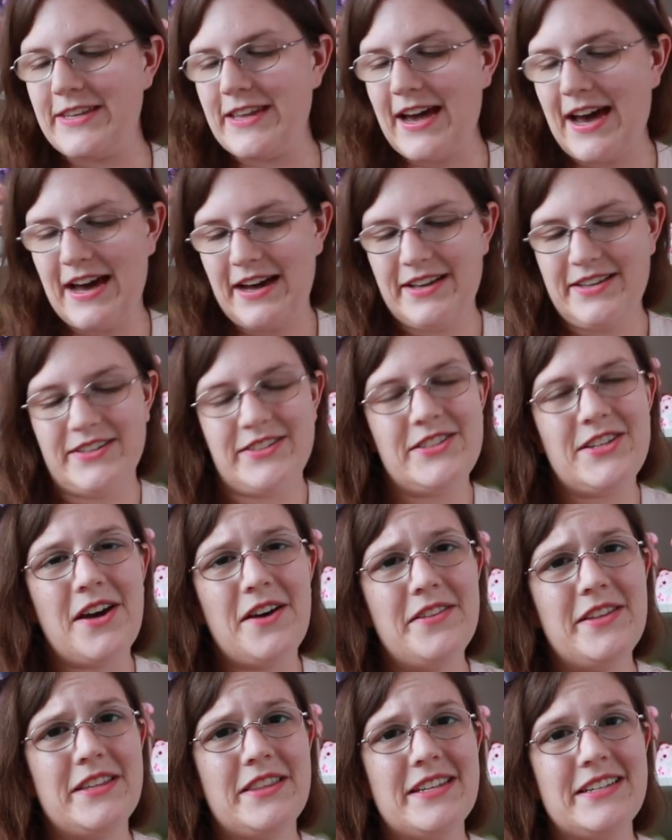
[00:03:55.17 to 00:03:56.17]
yeah,
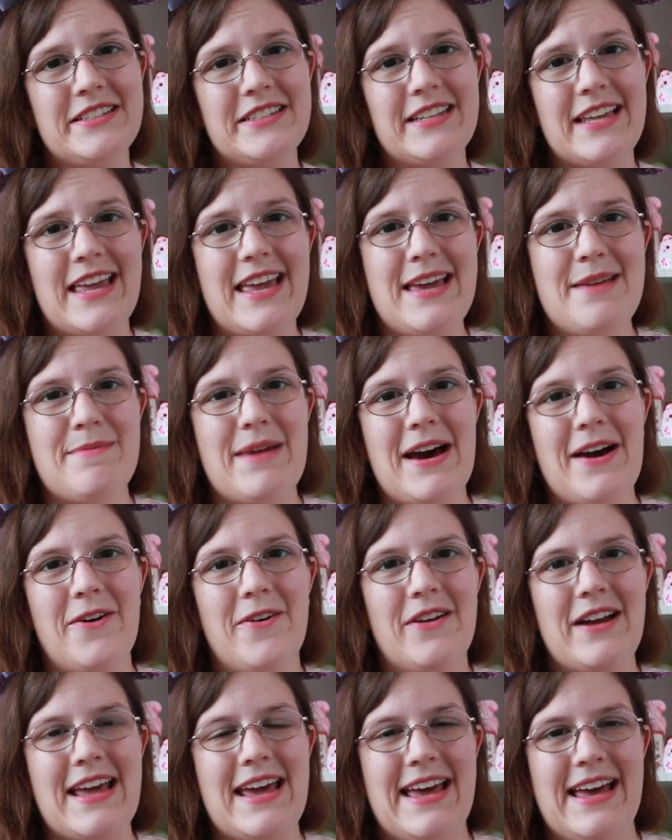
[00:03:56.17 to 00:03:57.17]
saw that this came
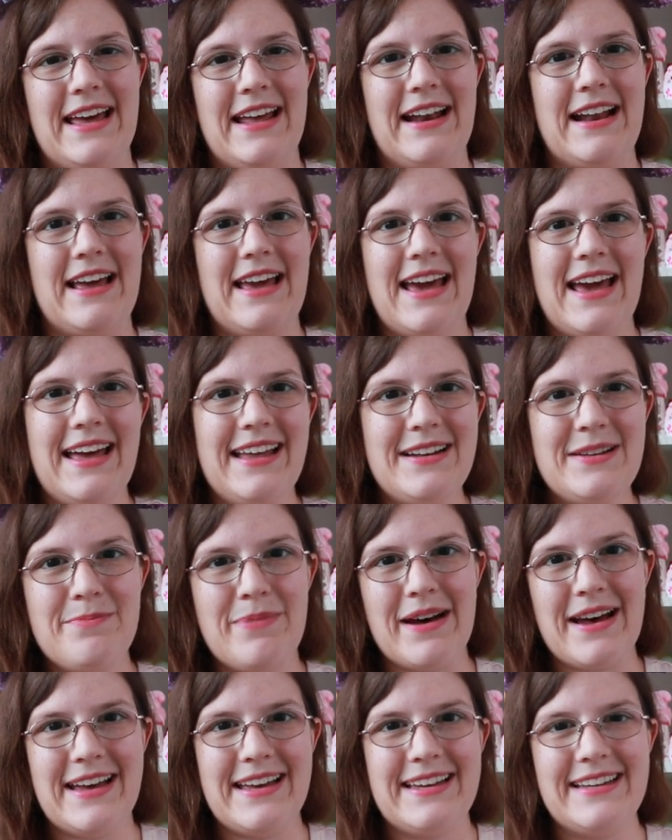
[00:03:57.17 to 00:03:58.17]
out and had to
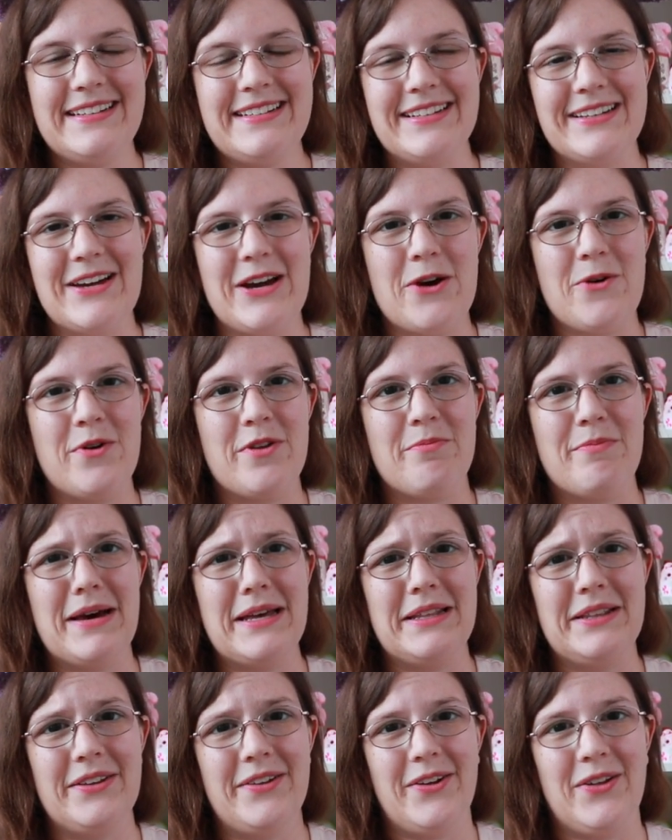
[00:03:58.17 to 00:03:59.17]
buy it to go with
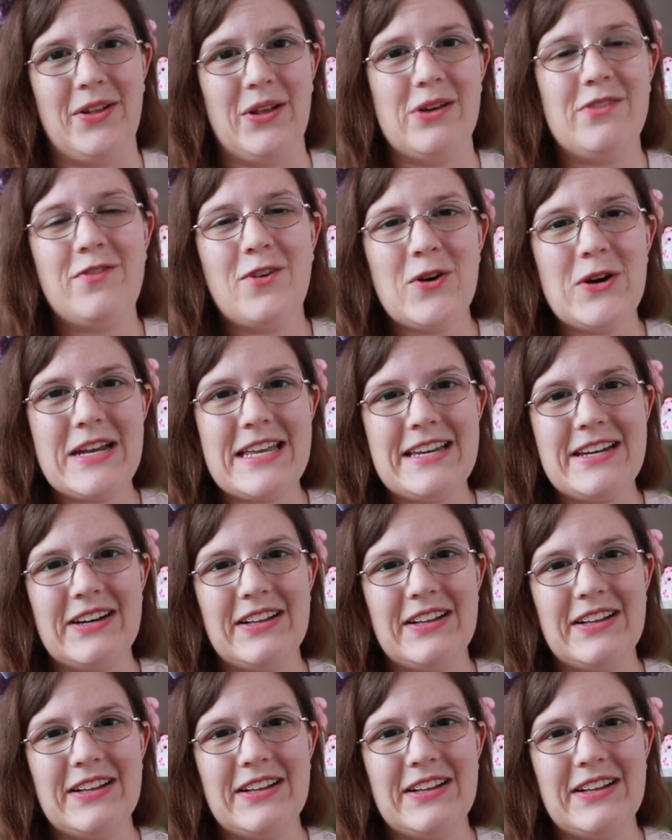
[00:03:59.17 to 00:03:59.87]
my little Forky